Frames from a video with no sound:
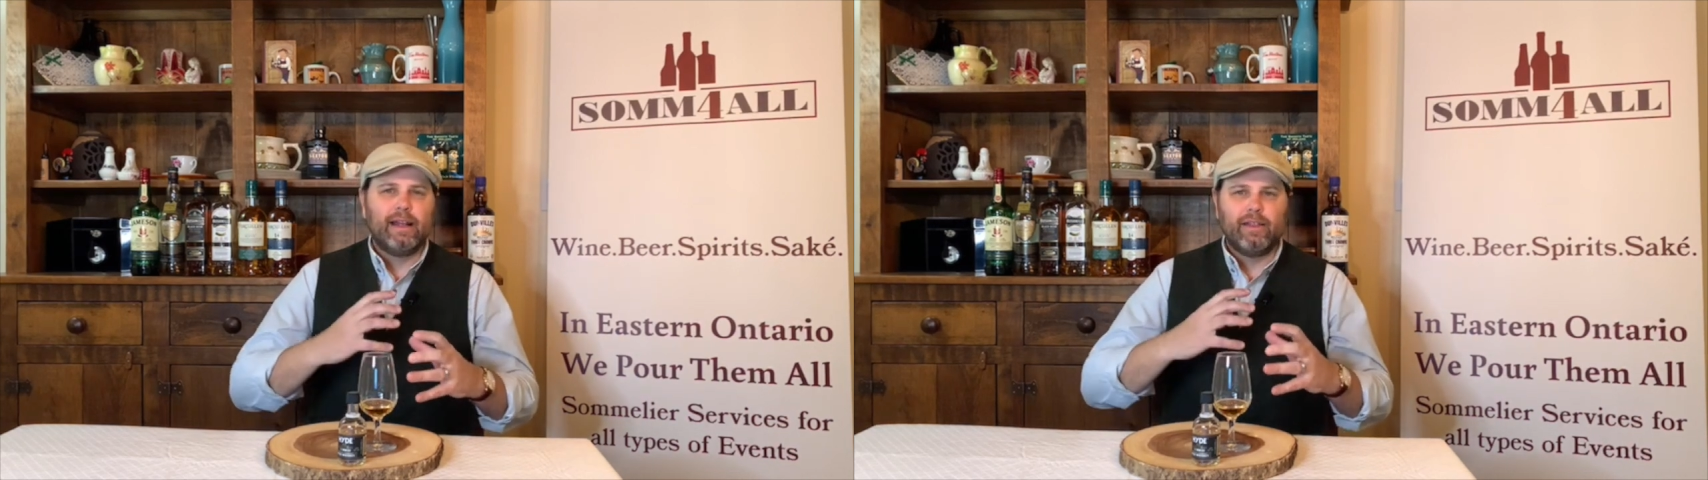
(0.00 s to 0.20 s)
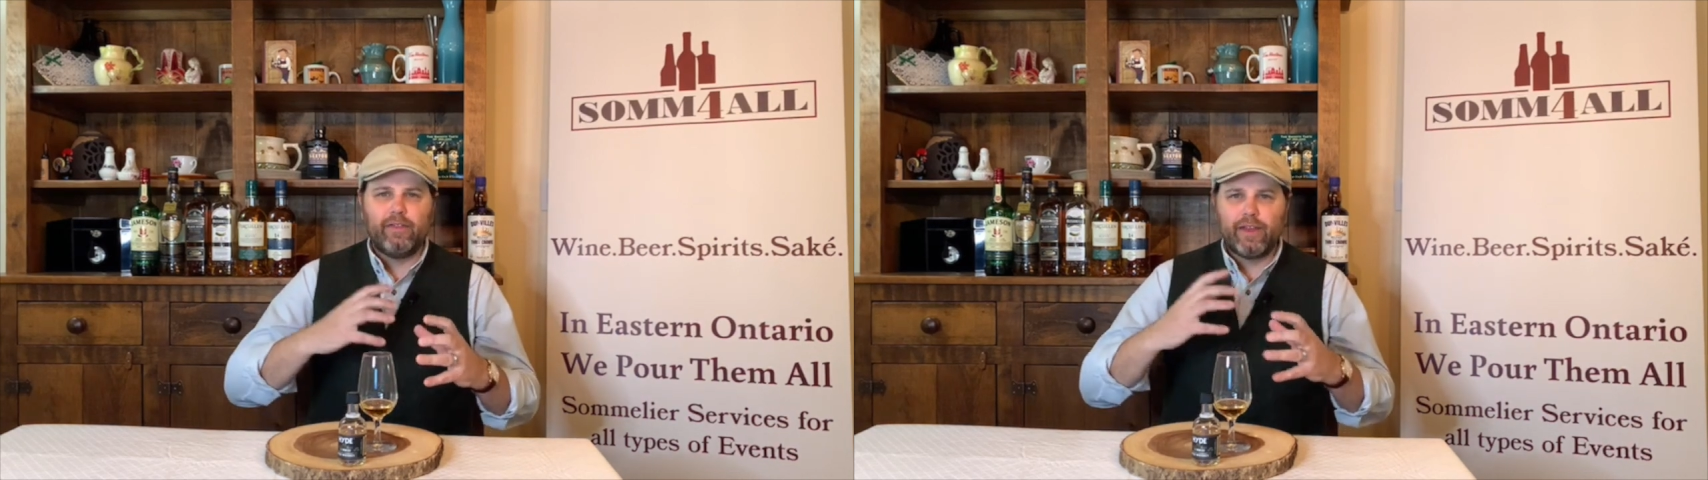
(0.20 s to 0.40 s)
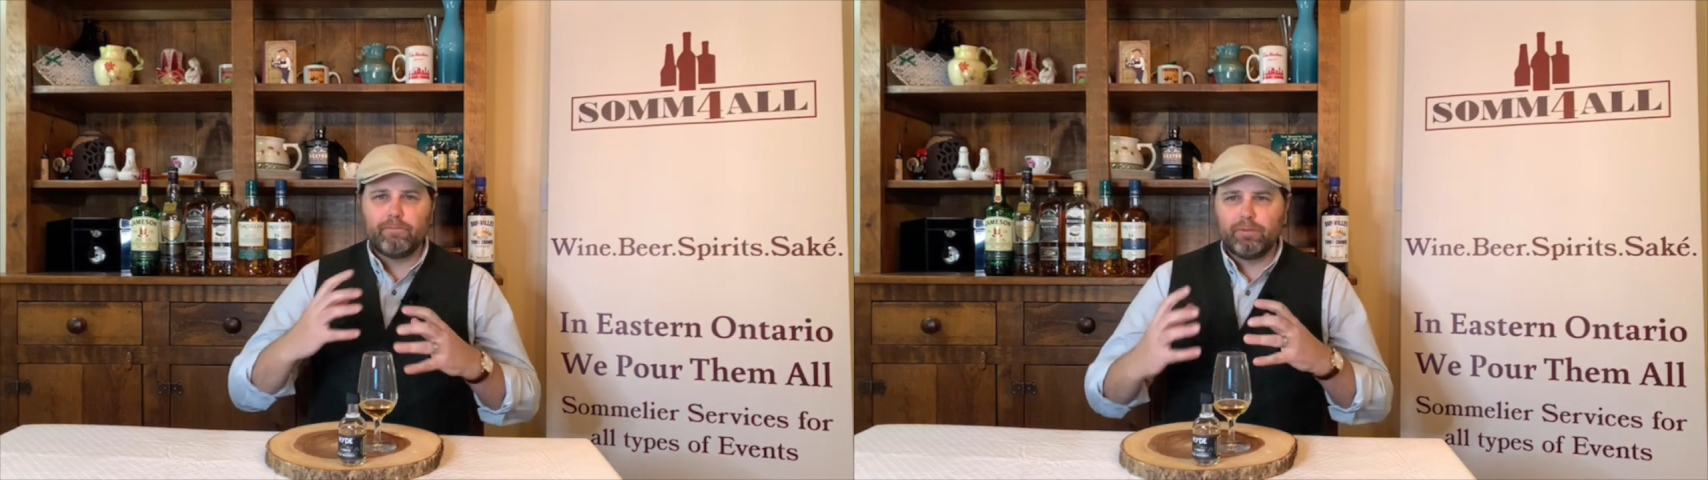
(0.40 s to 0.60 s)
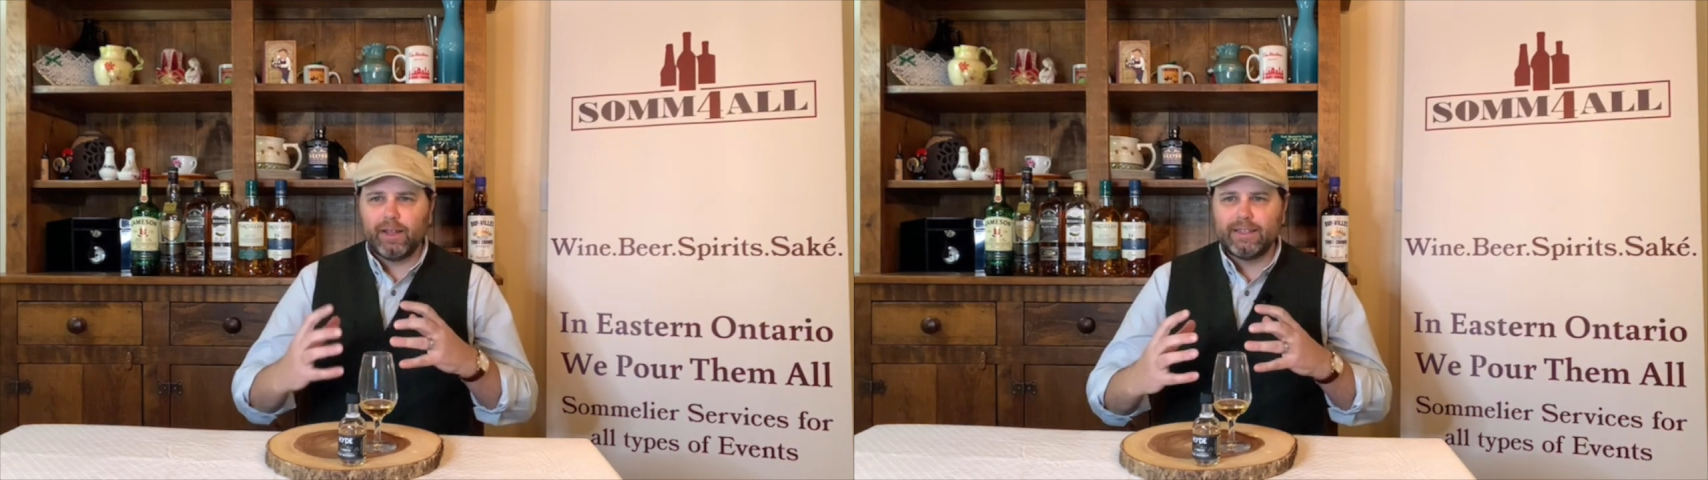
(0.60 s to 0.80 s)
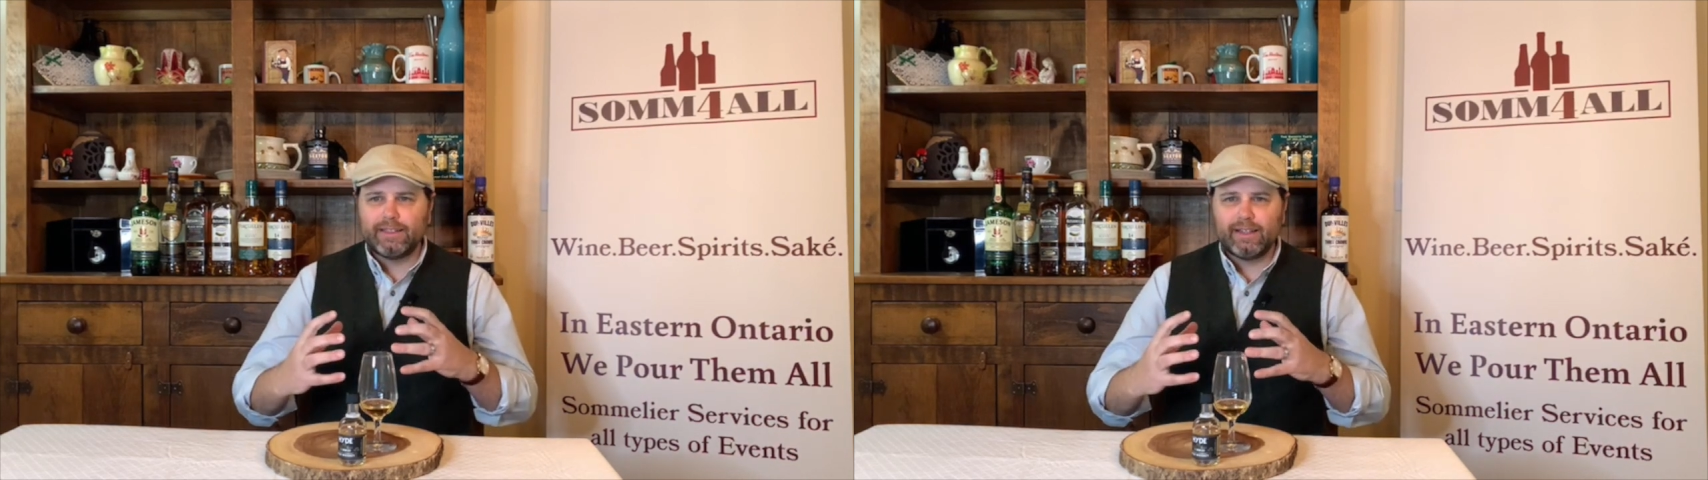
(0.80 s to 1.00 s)
They then
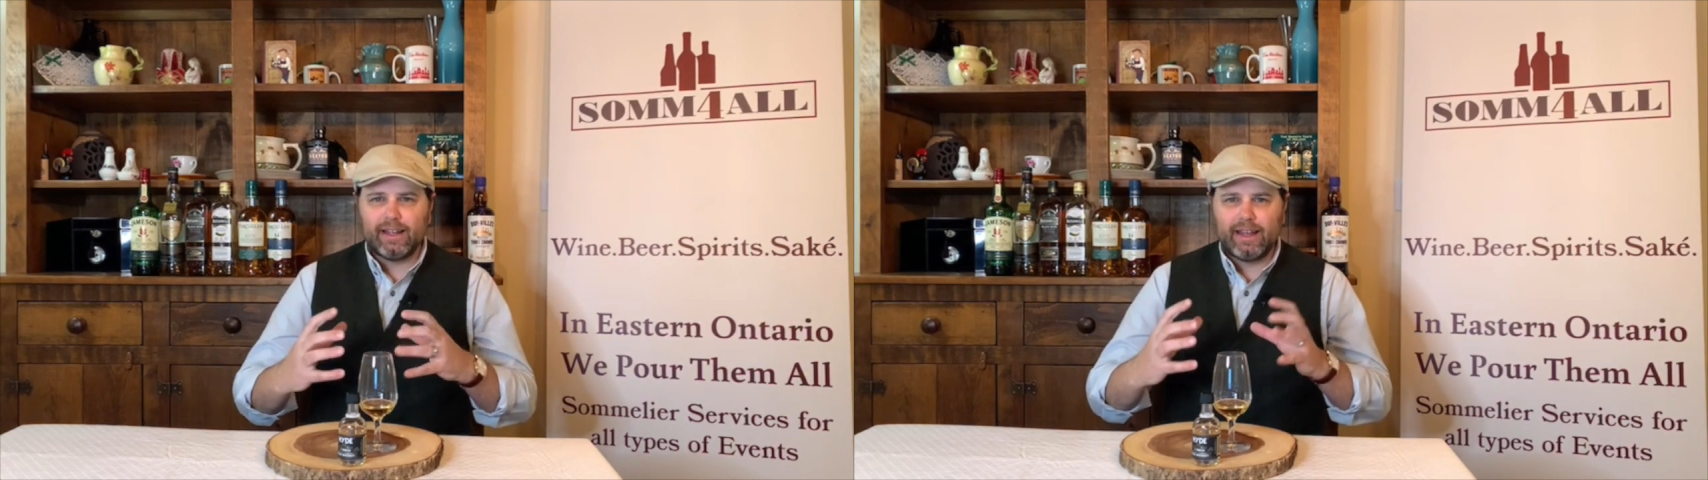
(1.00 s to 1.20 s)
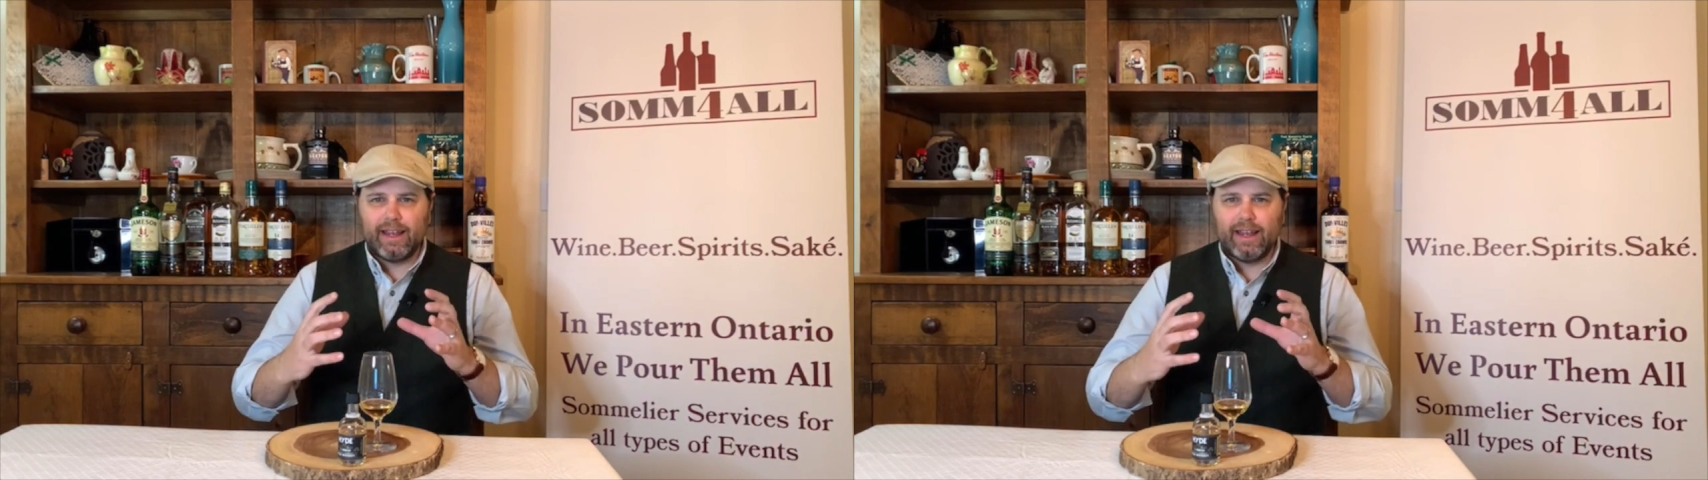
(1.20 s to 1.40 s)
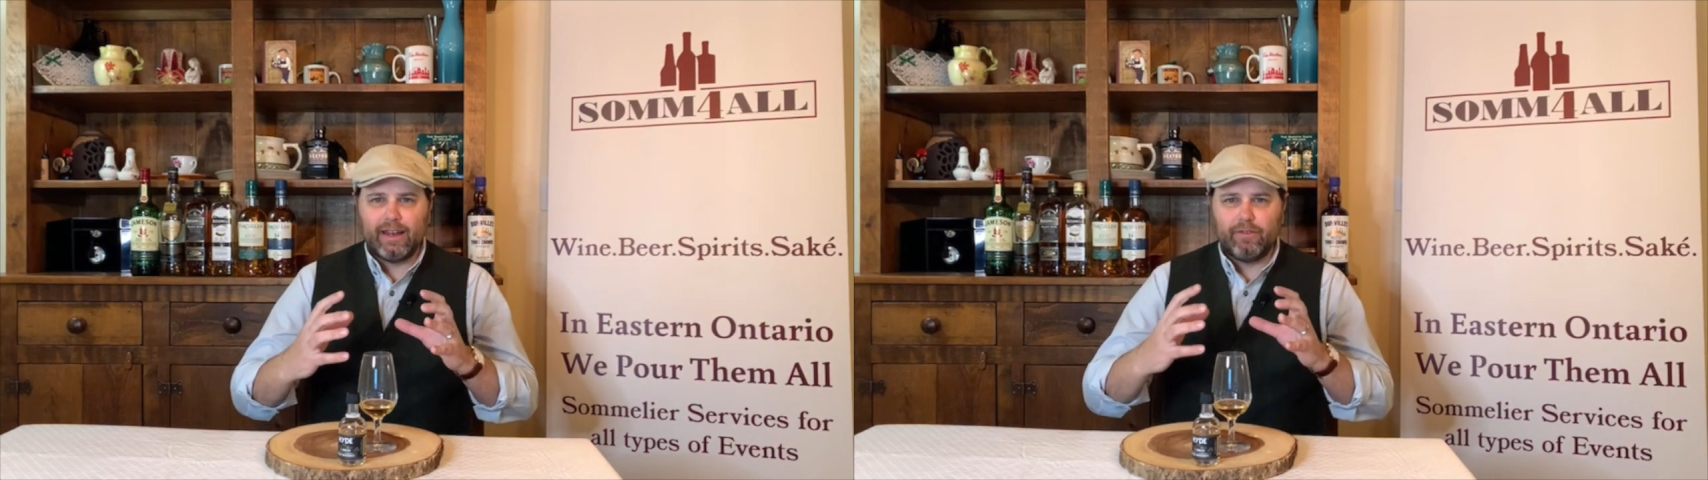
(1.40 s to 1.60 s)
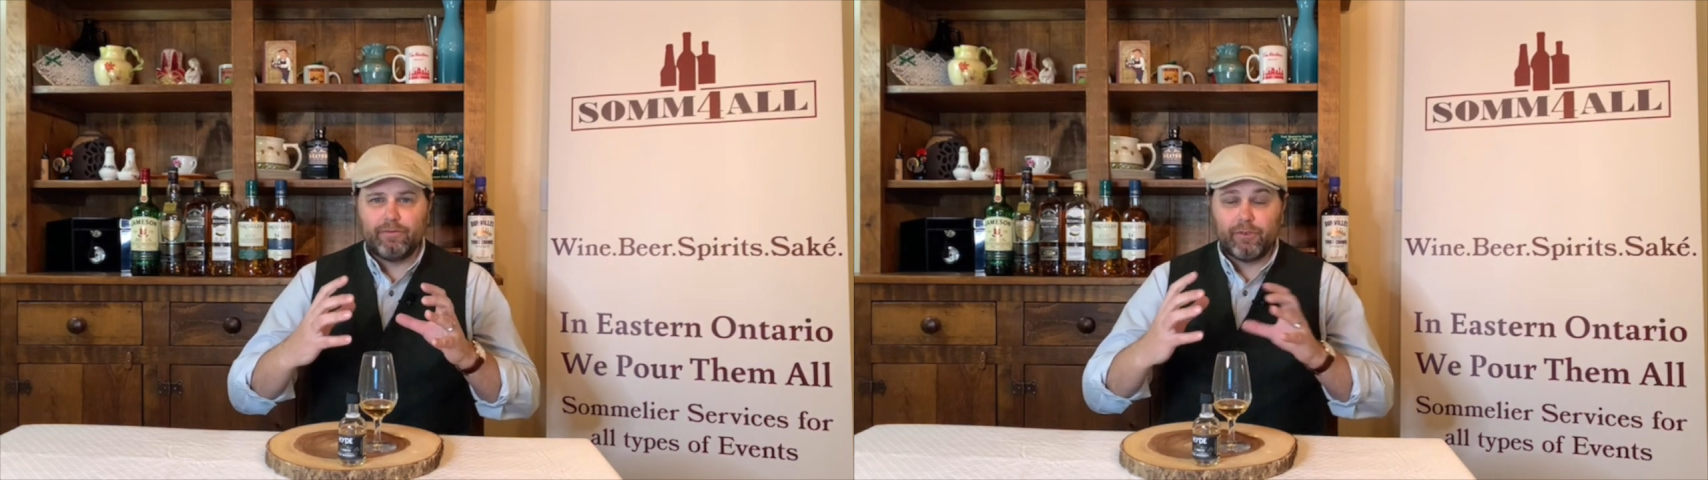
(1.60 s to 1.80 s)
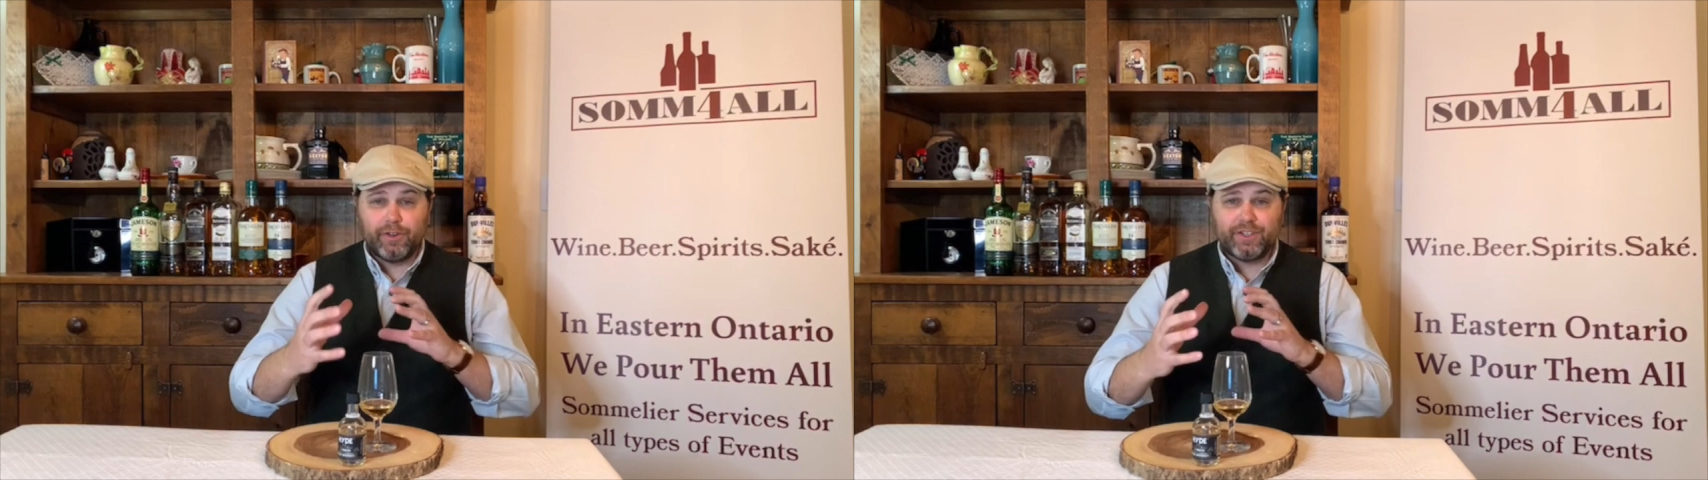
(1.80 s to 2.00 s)
place it in
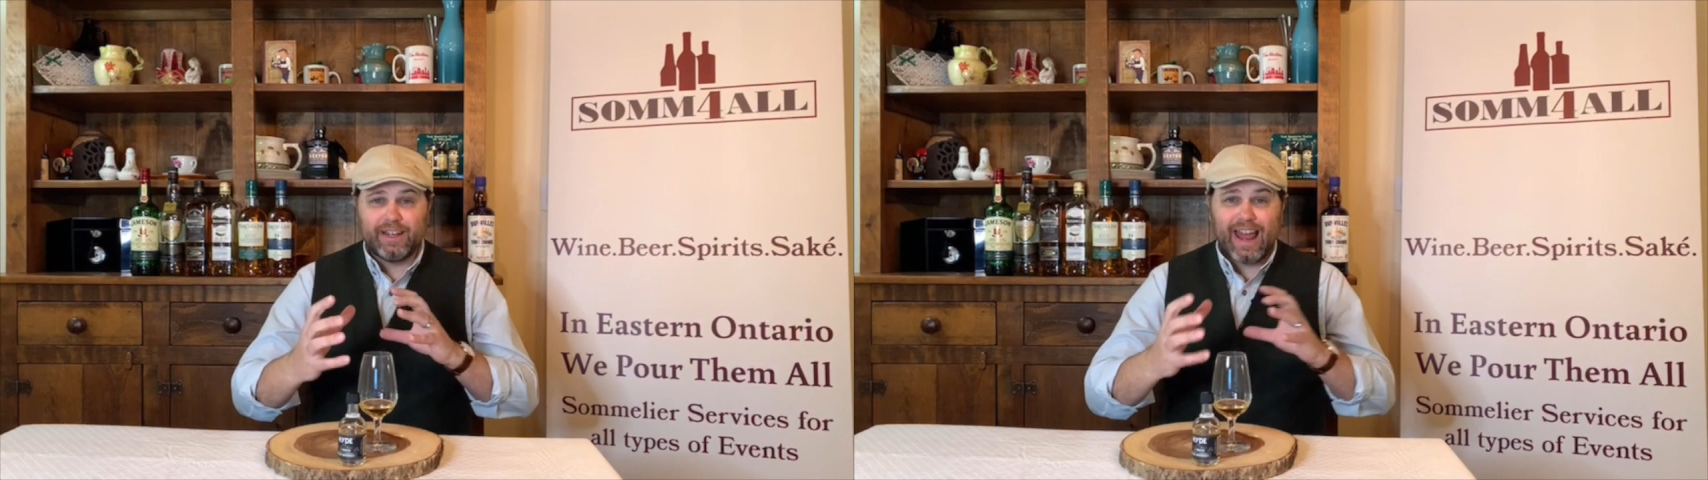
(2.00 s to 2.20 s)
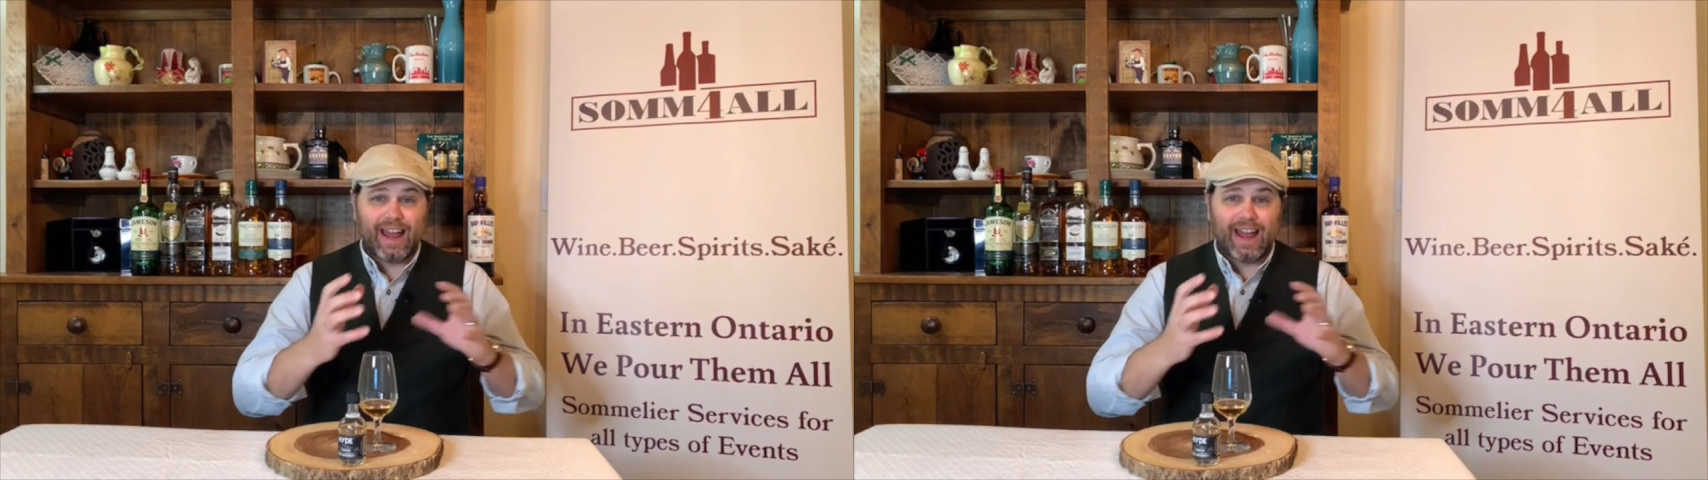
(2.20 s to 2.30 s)
first an